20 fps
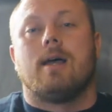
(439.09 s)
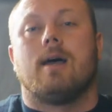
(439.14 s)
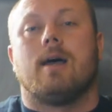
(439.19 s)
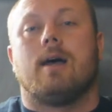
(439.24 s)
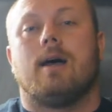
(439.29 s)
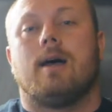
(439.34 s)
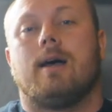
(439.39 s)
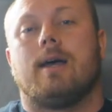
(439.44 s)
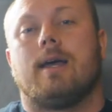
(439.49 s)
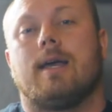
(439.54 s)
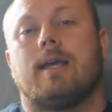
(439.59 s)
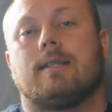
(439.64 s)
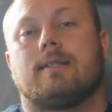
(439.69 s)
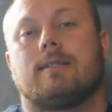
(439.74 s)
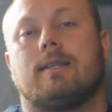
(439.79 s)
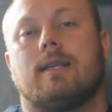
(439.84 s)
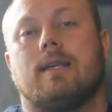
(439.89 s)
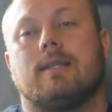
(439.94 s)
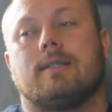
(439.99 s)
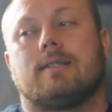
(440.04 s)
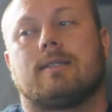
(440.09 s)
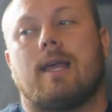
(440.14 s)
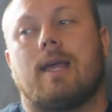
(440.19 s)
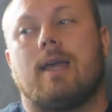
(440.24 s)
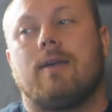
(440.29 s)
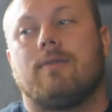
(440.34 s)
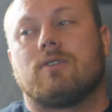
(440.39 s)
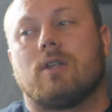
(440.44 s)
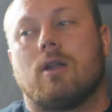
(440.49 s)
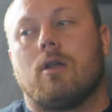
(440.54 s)
It
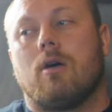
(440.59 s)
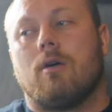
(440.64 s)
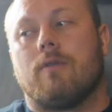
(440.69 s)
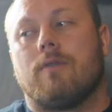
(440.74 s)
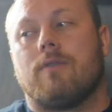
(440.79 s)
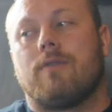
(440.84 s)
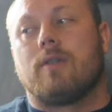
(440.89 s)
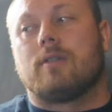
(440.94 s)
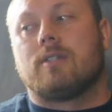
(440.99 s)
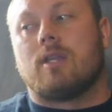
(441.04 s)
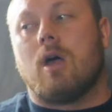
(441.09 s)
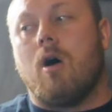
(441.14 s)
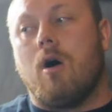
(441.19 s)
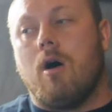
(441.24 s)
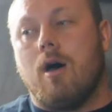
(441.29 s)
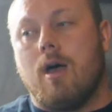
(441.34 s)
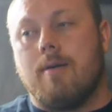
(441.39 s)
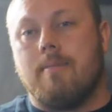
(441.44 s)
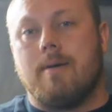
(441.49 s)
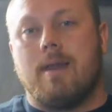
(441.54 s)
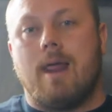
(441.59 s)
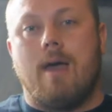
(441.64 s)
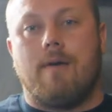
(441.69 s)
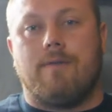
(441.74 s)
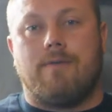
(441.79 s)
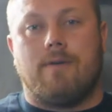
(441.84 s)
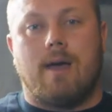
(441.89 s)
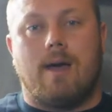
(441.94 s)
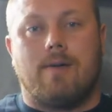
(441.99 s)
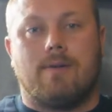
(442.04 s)
saves a lot of time and
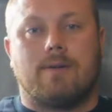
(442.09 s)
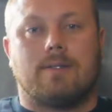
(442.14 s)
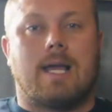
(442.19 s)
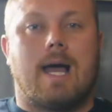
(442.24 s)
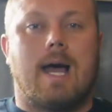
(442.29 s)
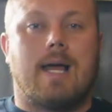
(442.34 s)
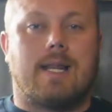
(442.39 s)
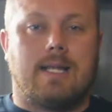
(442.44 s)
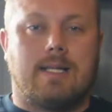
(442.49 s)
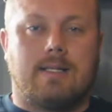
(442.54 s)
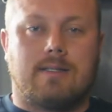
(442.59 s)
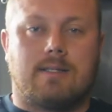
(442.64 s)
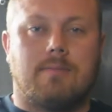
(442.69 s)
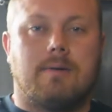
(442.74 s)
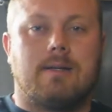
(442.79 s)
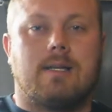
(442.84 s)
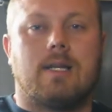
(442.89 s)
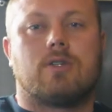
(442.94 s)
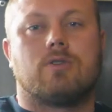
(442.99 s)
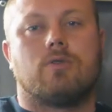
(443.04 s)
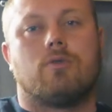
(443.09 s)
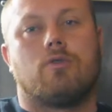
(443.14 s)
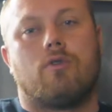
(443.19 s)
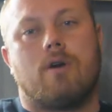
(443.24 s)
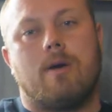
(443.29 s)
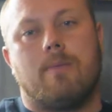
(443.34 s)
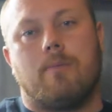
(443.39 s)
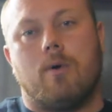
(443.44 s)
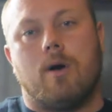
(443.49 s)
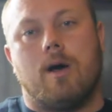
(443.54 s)
effort having to add in some additional
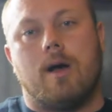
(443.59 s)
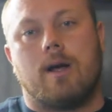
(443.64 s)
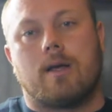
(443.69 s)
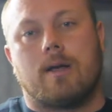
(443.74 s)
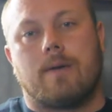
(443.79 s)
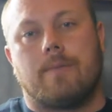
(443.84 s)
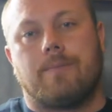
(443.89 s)
grip work.